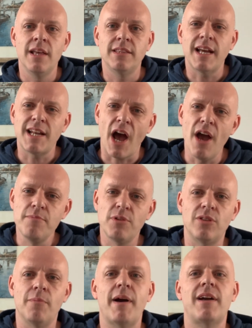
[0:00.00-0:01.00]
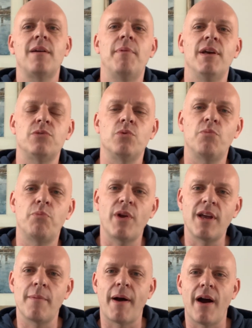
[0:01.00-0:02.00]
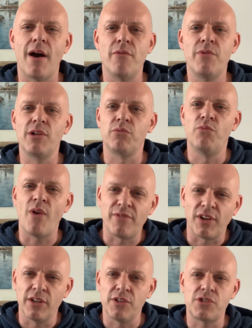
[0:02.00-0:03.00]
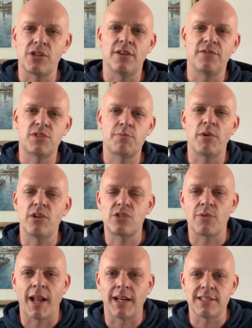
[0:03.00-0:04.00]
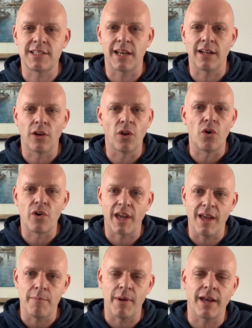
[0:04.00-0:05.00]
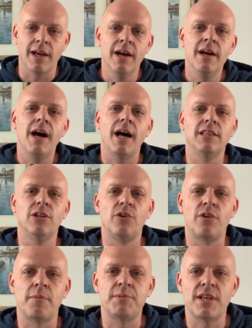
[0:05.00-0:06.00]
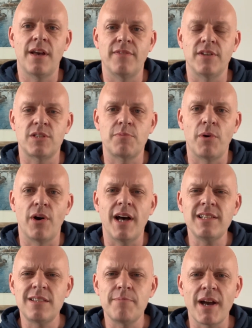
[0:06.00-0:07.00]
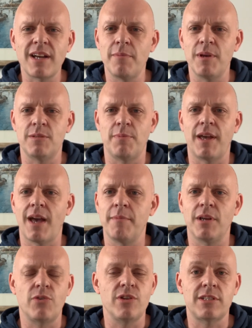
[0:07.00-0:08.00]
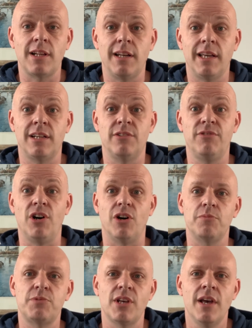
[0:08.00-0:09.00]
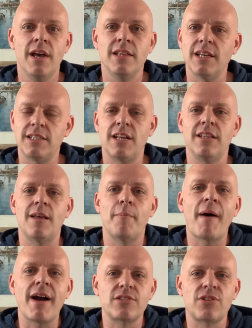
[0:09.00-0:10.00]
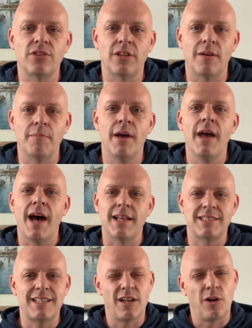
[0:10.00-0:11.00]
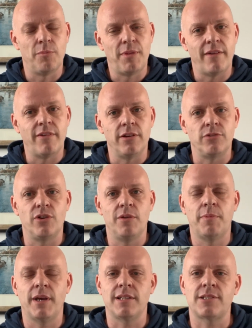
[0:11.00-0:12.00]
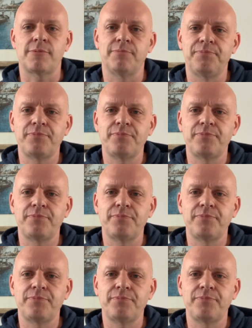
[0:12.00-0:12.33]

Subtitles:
They'd hoped that the Maccabees would bring about a real revolution of spirituality and law-keeping and law observance. But as the Maccabees became increasingly corrupt, they turned their backs on them and set up their own groupings.